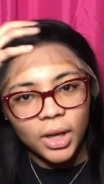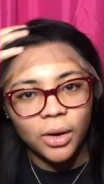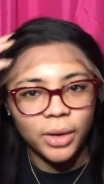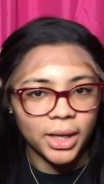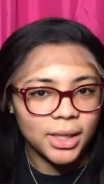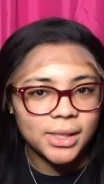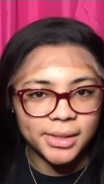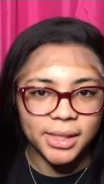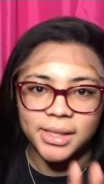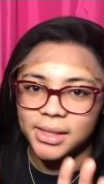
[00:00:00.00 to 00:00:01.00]
Okay, this
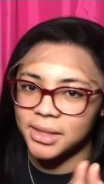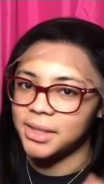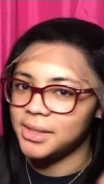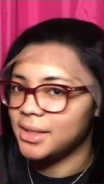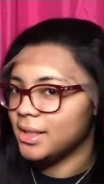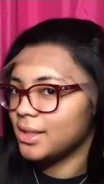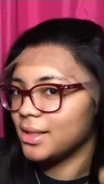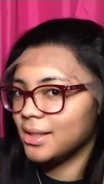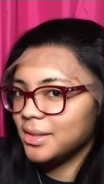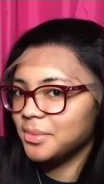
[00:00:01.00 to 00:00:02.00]
decent. This decent.